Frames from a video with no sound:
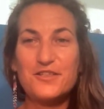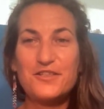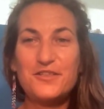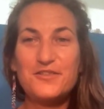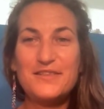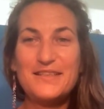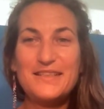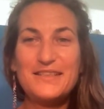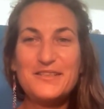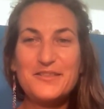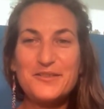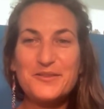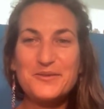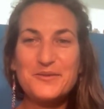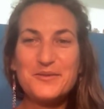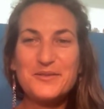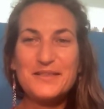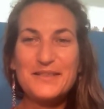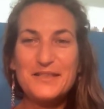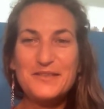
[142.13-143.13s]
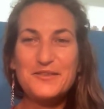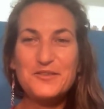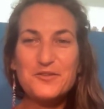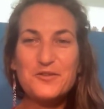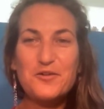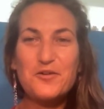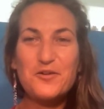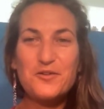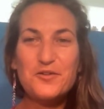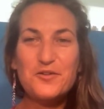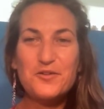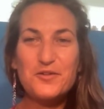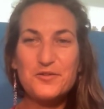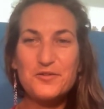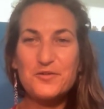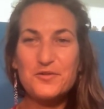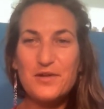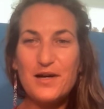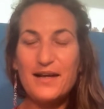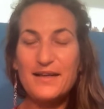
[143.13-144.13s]
You need to go
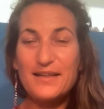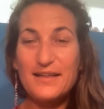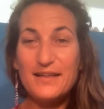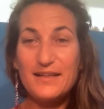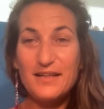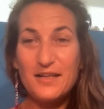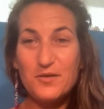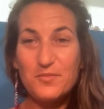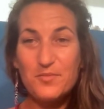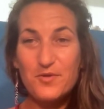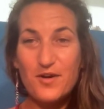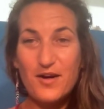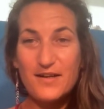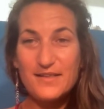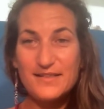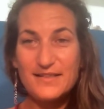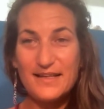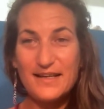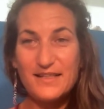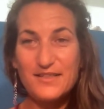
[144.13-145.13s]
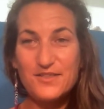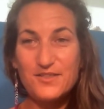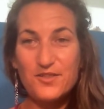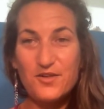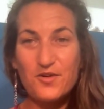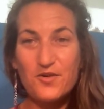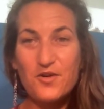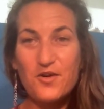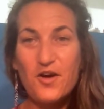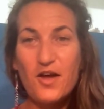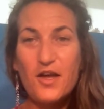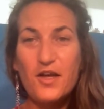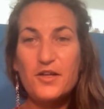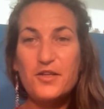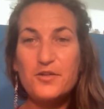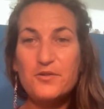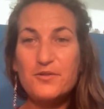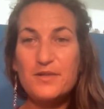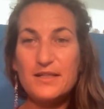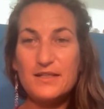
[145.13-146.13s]
through a healing process so
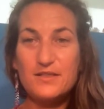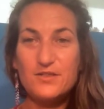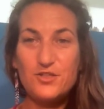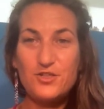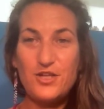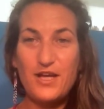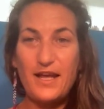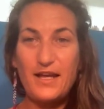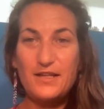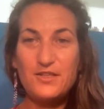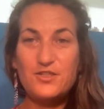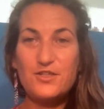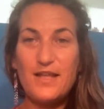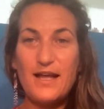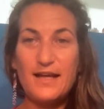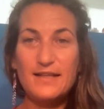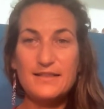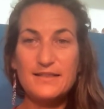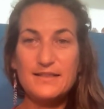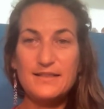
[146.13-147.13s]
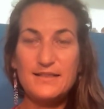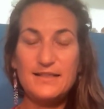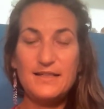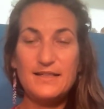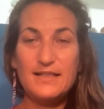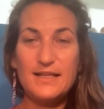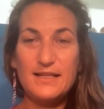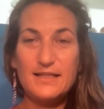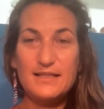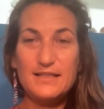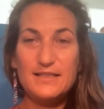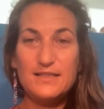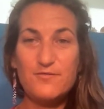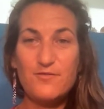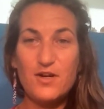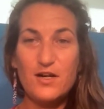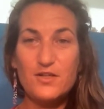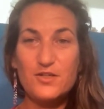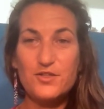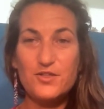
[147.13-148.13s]
you can change that and heal that
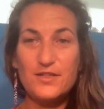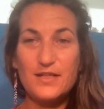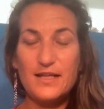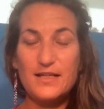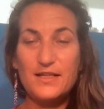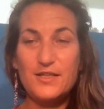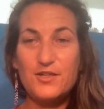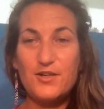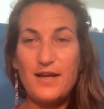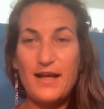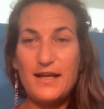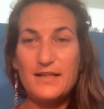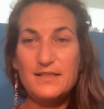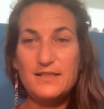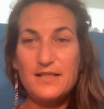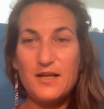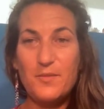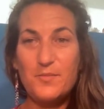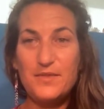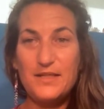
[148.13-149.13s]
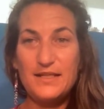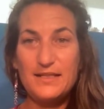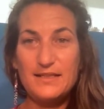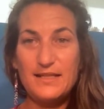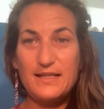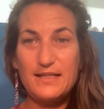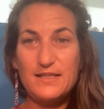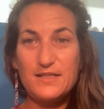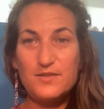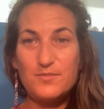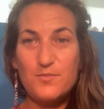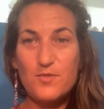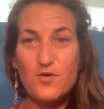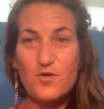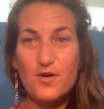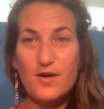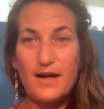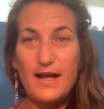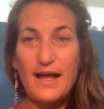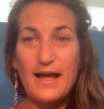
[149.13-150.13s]
dysfunction and create something that is
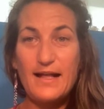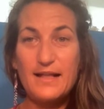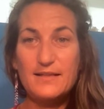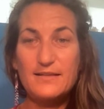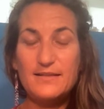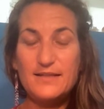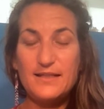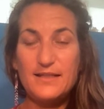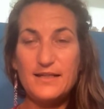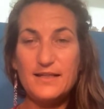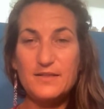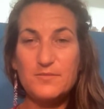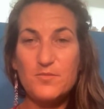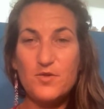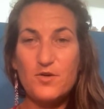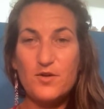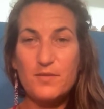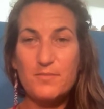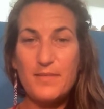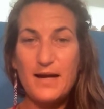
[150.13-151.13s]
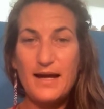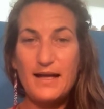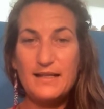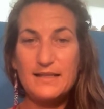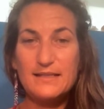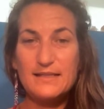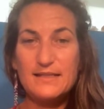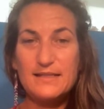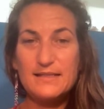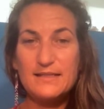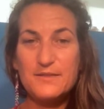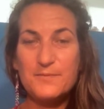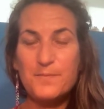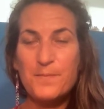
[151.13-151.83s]
more healthy and more balanced.